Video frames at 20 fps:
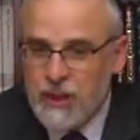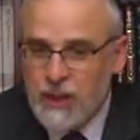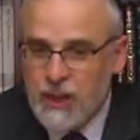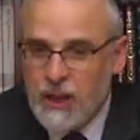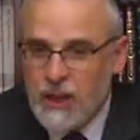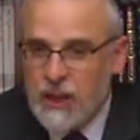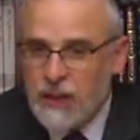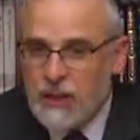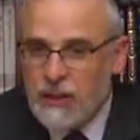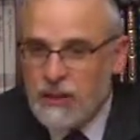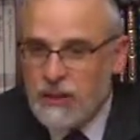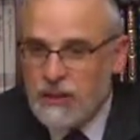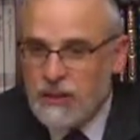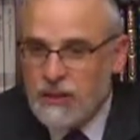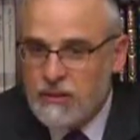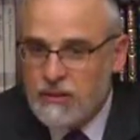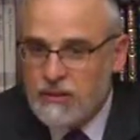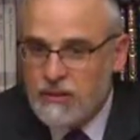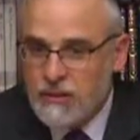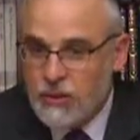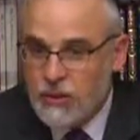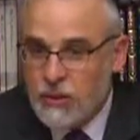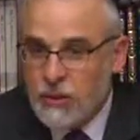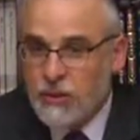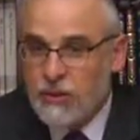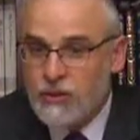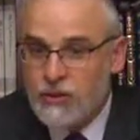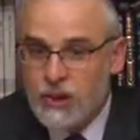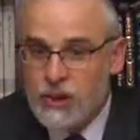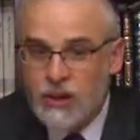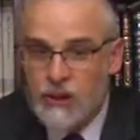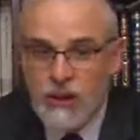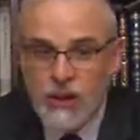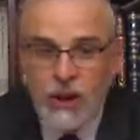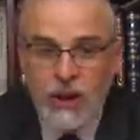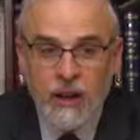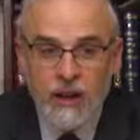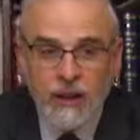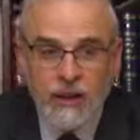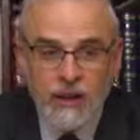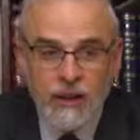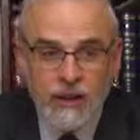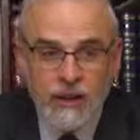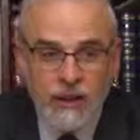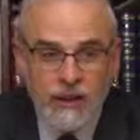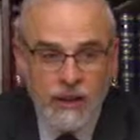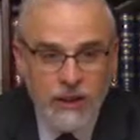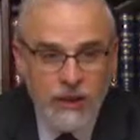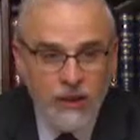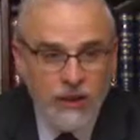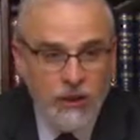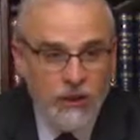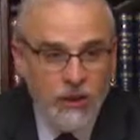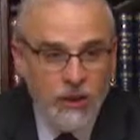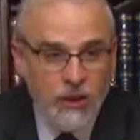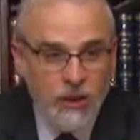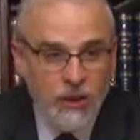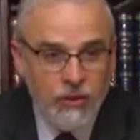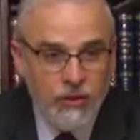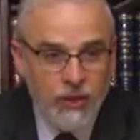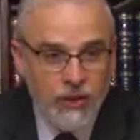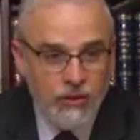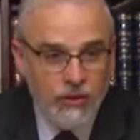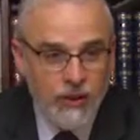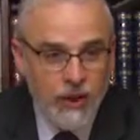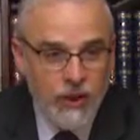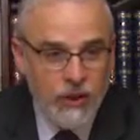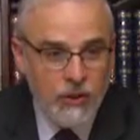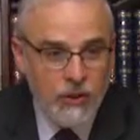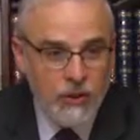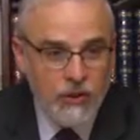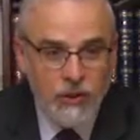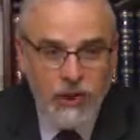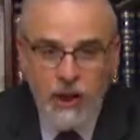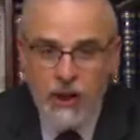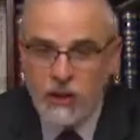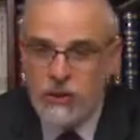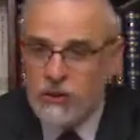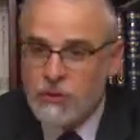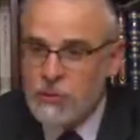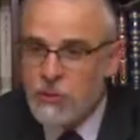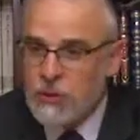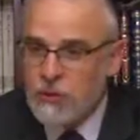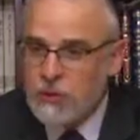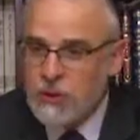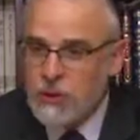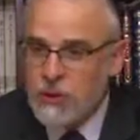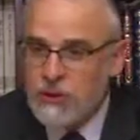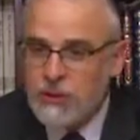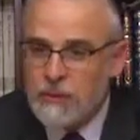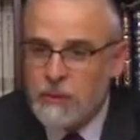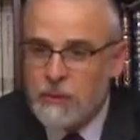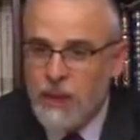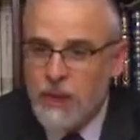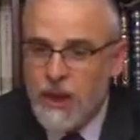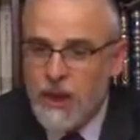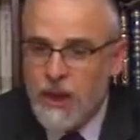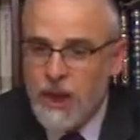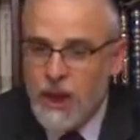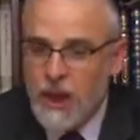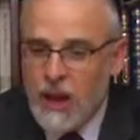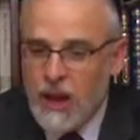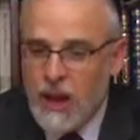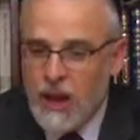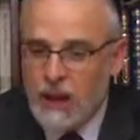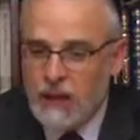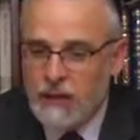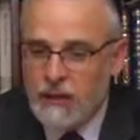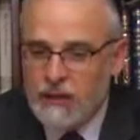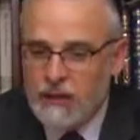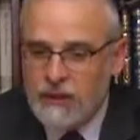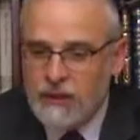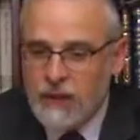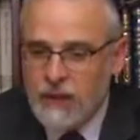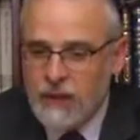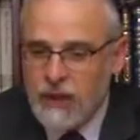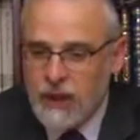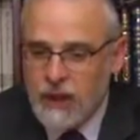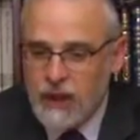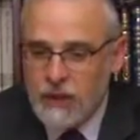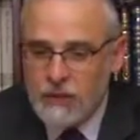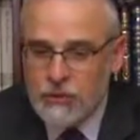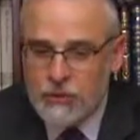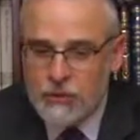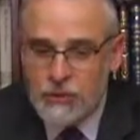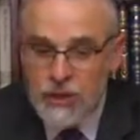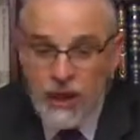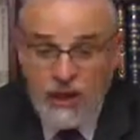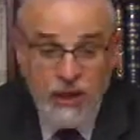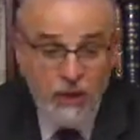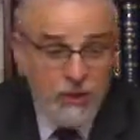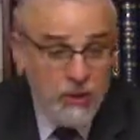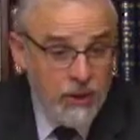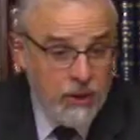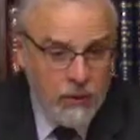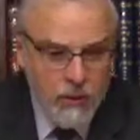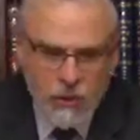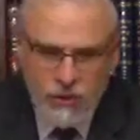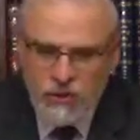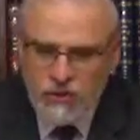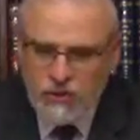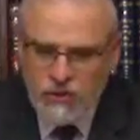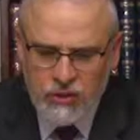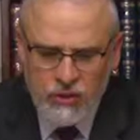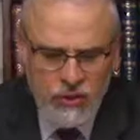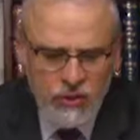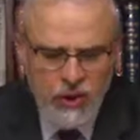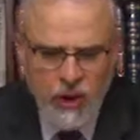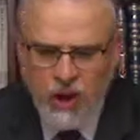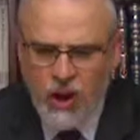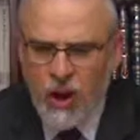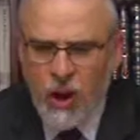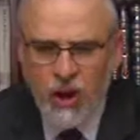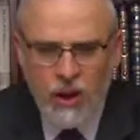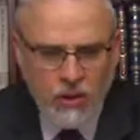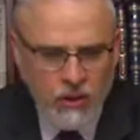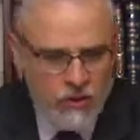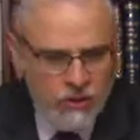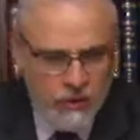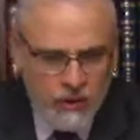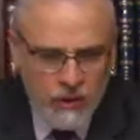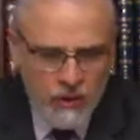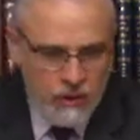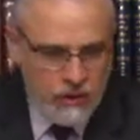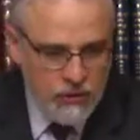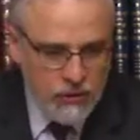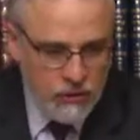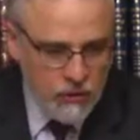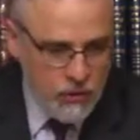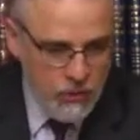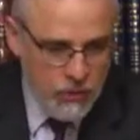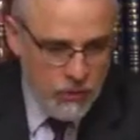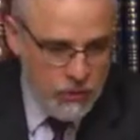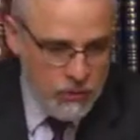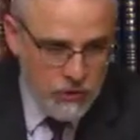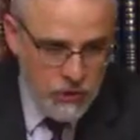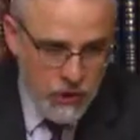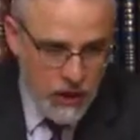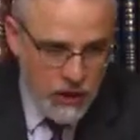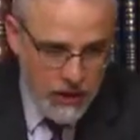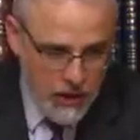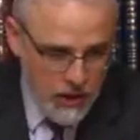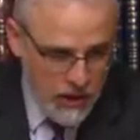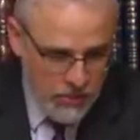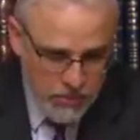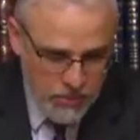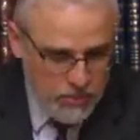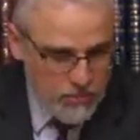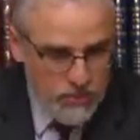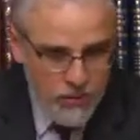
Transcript: Herzl had died, the leader of the secular Zionist movement. And understandably, of course, all of Eretz Yisrael was shaken up,